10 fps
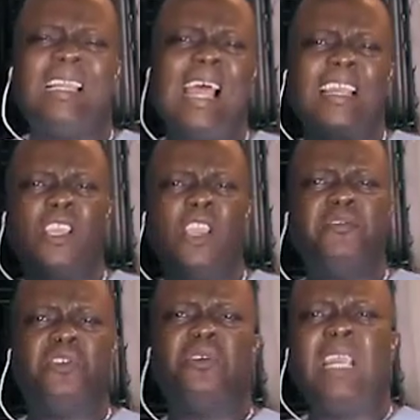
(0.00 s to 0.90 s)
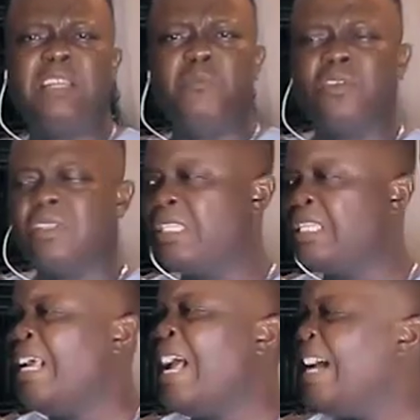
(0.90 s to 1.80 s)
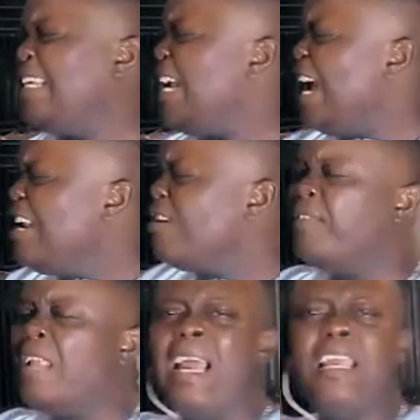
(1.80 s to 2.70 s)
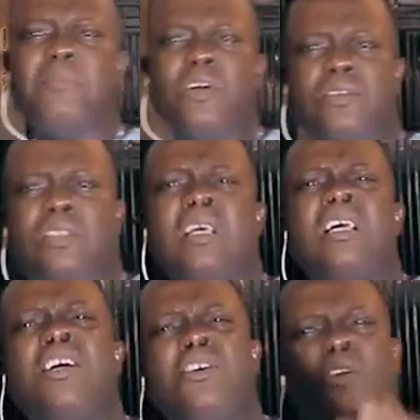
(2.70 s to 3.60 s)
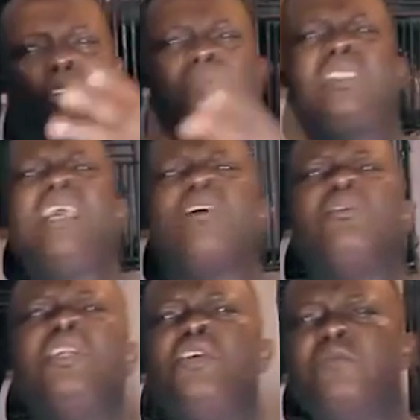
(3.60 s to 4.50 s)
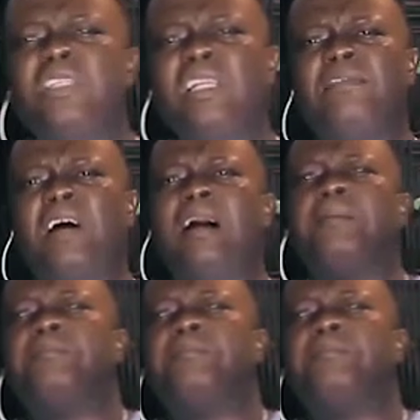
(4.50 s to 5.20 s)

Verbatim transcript: that gives you eight months at the end of that eight months, your 10 colony will deliver.